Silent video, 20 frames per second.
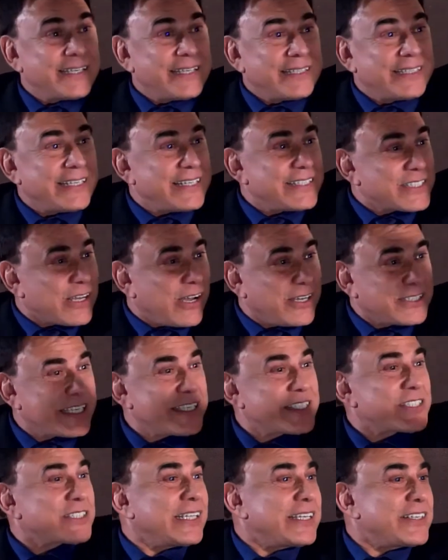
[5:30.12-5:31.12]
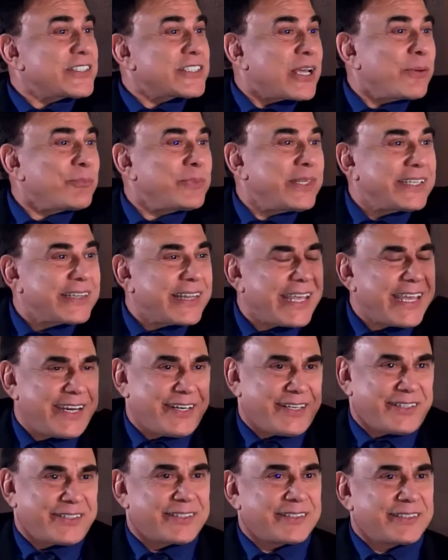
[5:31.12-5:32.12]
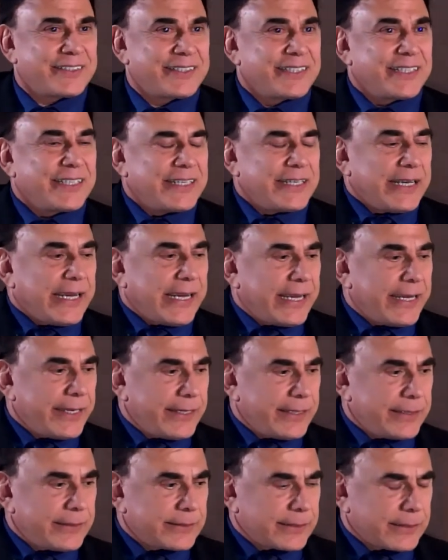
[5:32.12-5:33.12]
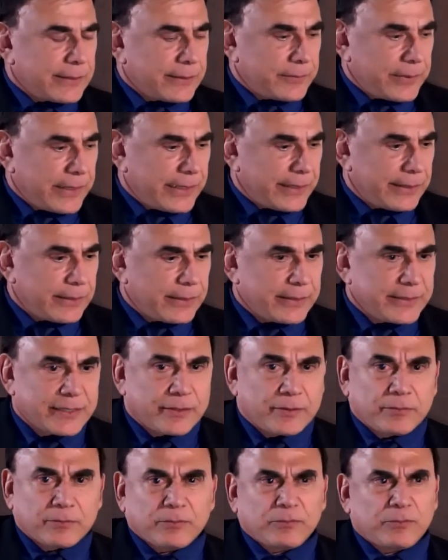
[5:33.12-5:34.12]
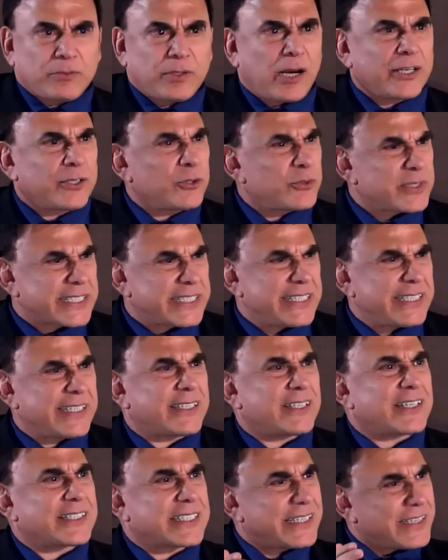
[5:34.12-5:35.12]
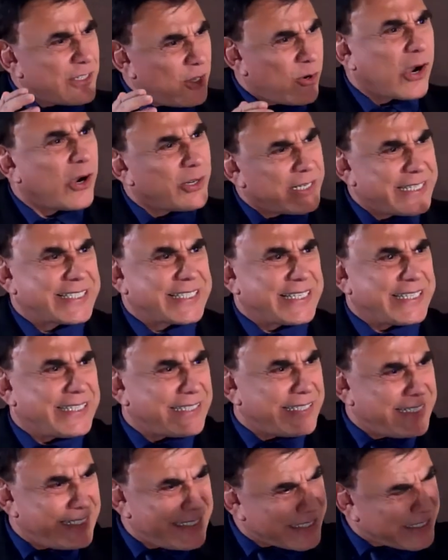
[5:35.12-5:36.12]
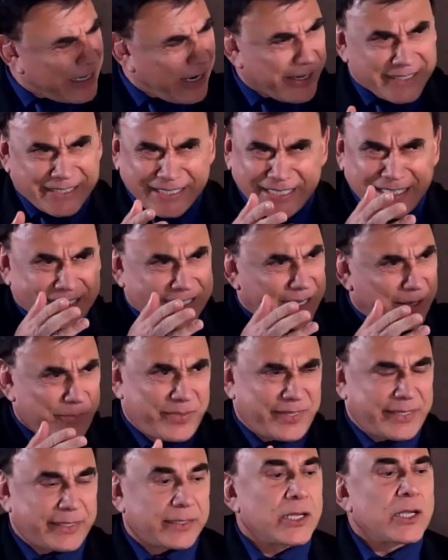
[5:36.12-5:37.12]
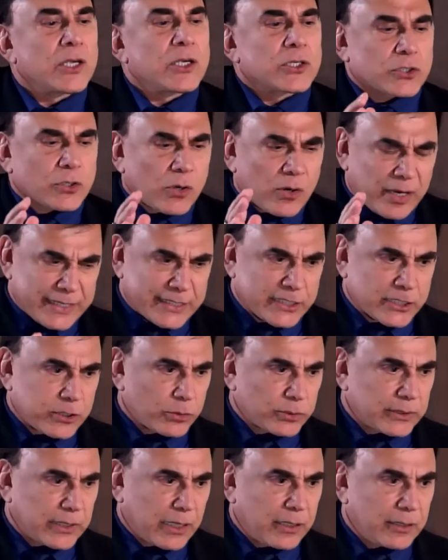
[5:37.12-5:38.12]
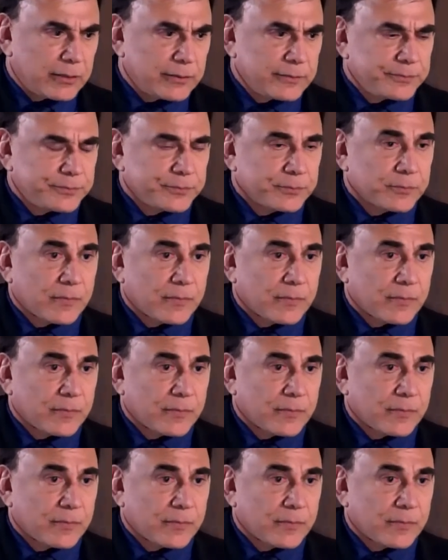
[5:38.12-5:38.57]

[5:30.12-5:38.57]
there's something there. And I said, well, I don't see anything. I said, no, honestly, I see something. So I slowed down